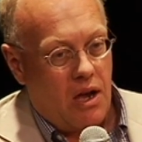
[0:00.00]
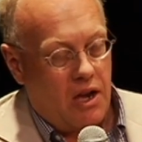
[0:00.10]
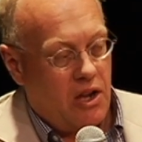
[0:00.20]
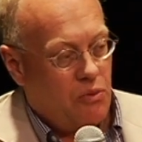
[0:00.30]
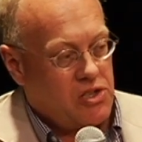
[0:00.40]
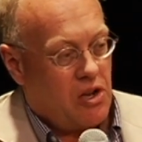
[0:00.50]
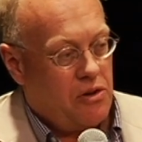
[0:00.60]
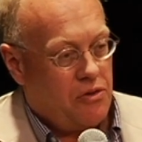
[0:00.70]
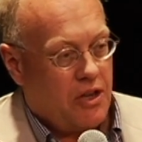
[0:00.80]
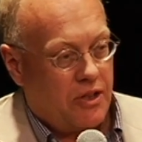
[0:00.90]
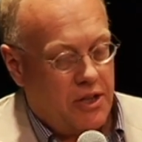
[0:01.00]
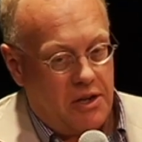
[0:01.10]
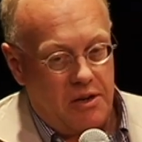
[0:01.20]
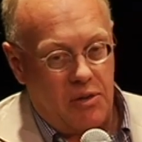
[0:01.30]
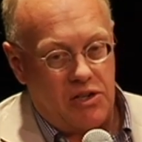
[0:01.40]
It was under the
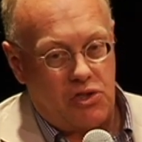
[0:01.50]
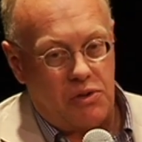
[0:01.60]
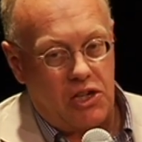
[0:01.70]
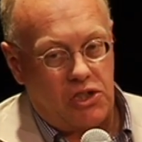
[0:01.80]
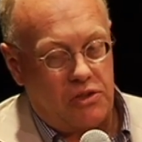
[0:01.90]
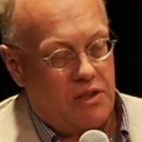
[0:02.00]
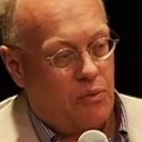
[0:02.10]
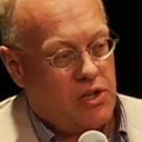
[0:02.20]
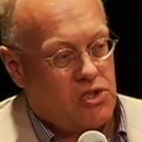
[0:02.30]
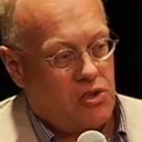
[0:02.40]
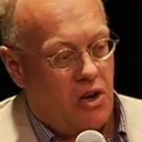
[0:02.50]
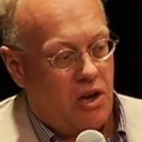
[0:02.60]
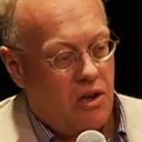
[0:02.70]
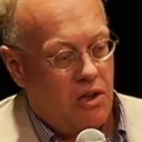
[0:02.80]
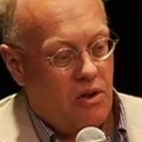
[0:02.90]
Clinton administration that we
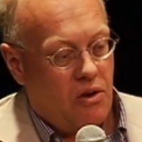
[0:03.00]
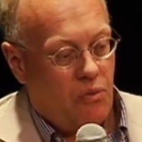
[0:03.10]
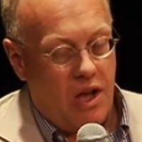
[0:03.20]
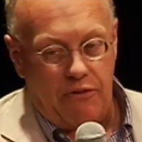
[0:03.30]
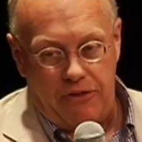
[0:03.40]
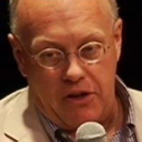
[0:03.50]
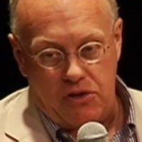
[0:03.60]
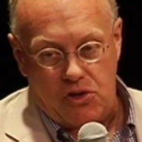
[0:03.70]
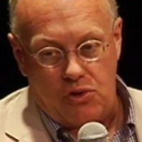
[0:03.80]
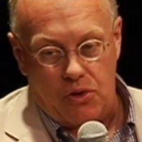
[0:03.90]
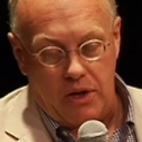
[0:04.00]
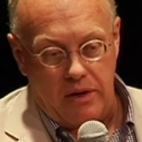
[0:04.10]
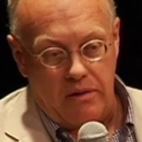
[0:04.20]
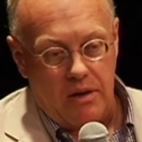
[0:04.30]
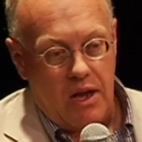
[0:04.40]
saw welfare destroyed.
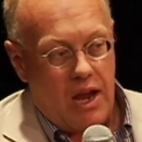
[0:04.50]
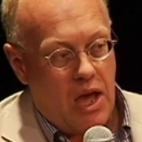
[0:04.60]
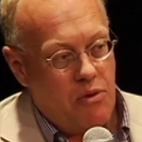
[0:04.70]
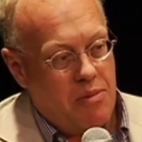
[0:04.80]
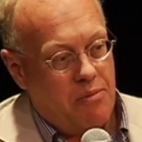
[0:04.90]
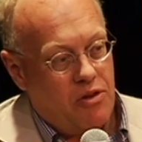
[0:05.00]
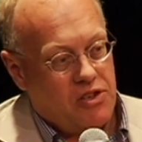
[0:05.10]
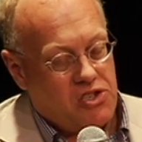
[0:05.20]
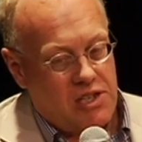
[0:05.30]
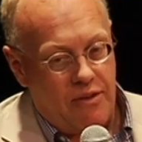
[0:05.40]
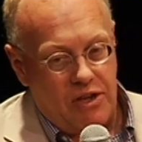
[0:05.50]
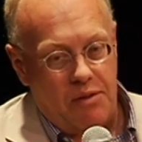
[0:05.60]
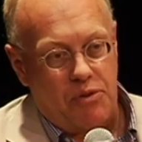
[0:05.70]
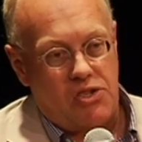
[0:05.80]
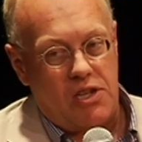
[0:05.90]
And remember that
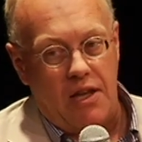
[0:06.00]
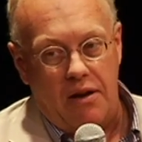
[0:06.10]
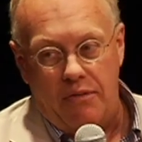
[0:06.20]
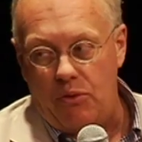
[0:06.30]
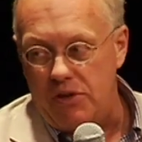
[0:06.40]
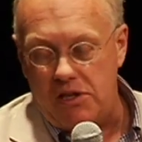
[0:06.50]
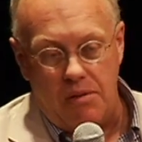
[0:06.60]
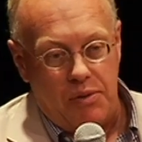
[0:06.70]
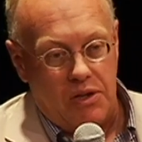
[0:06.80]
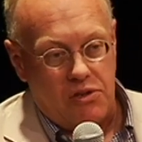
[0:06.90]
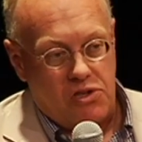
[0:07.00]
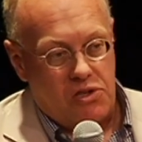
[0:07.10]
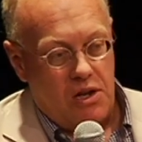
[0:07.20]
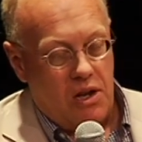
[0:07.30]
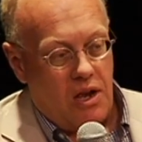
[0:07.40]
70% of the
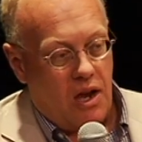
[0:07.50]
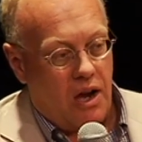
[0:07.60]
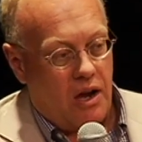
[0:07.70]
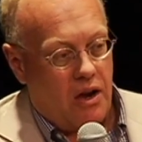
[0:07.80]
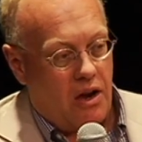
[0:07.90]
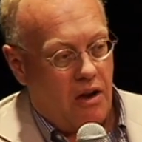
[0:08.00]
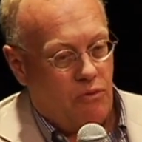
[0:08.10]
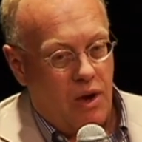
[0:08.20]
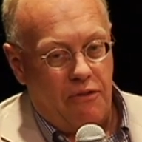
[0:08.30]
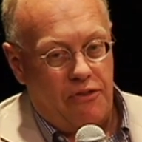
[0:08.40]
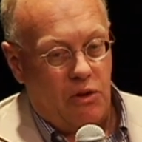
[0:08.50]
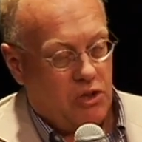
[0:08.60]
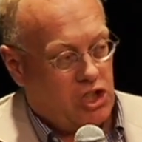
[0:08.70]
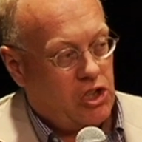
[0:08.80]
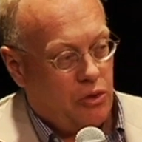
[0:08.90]
recipients of welfare were
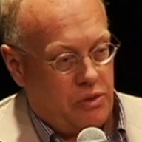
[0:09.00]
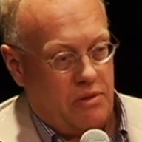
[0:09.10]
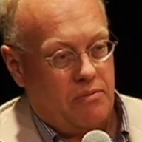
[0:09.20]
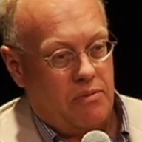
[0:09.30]
children.